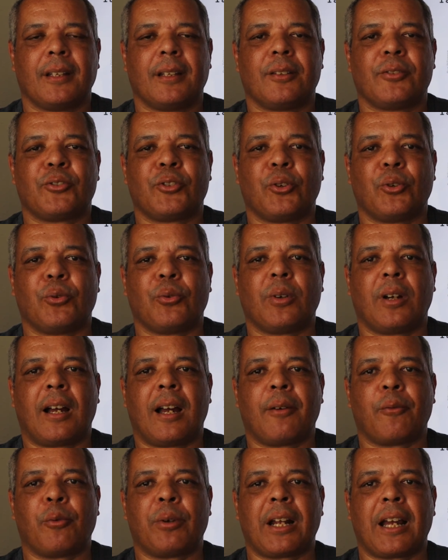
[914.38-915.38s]
So
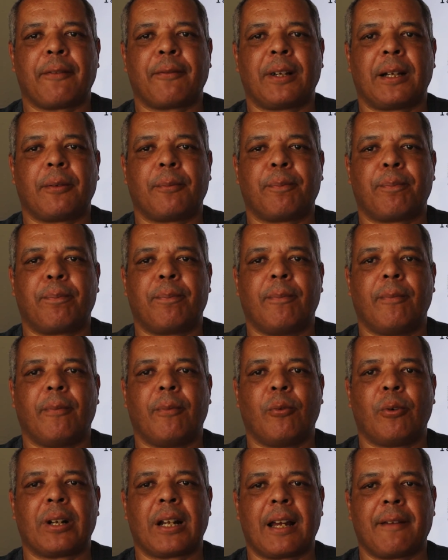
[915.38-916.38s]

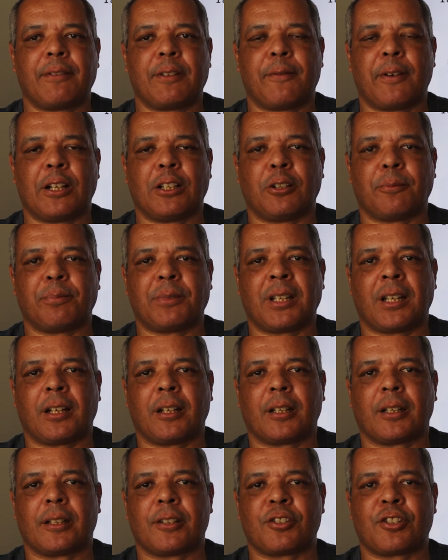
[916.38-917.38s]
what I've developed
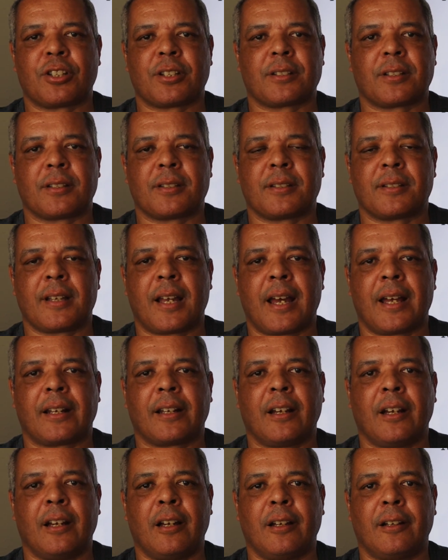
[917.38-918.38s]
here is just a
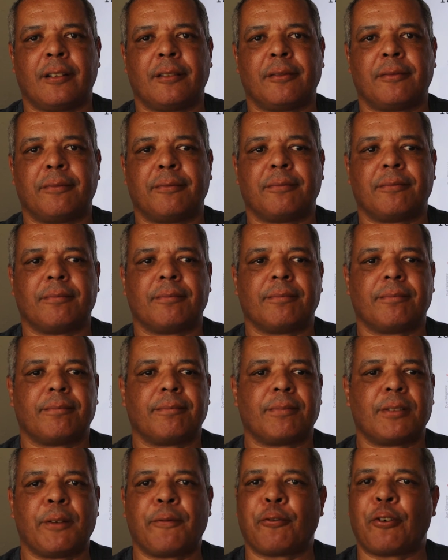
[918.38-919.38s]
set of
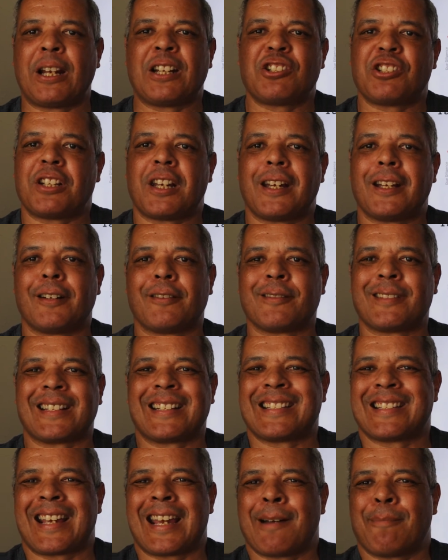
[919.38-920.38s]
differentiators,
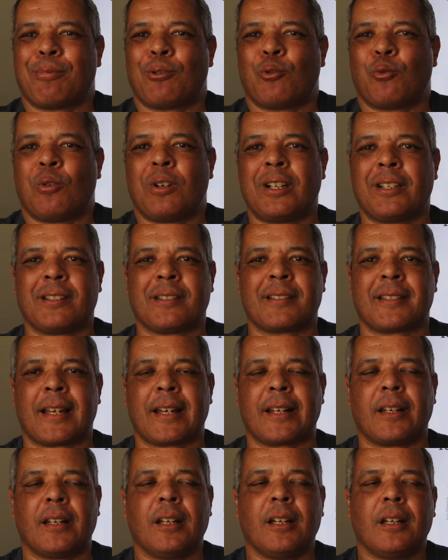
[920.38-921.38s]
example ones
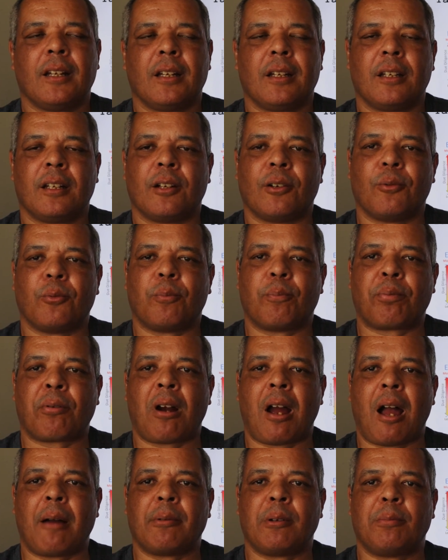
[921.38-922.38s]
that
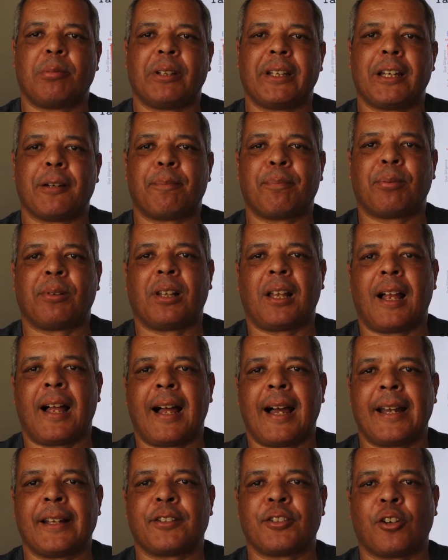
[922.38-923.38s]
probably
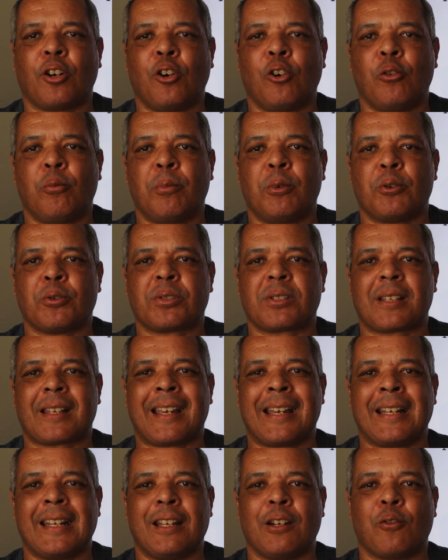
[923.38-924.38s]
apply to almost
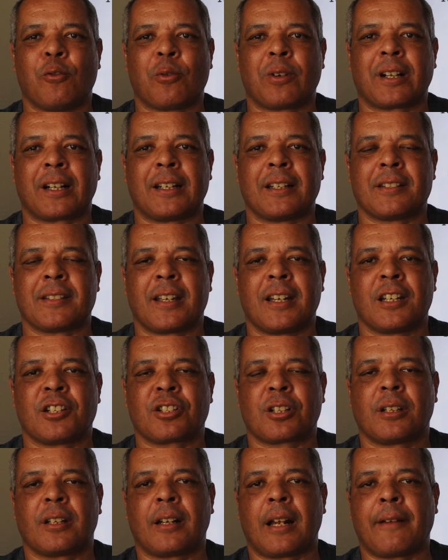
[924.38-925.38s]
any
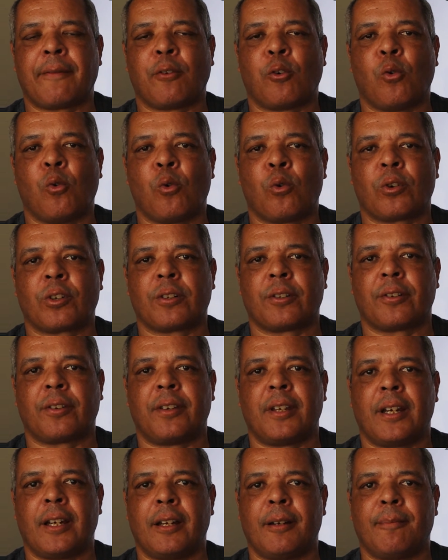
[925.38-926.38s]
organization, and I've ordered
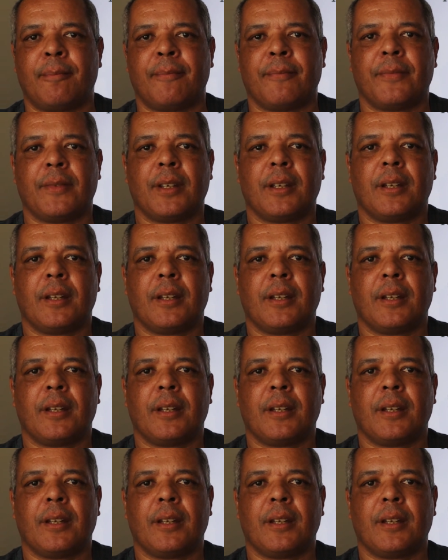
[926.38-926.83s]
them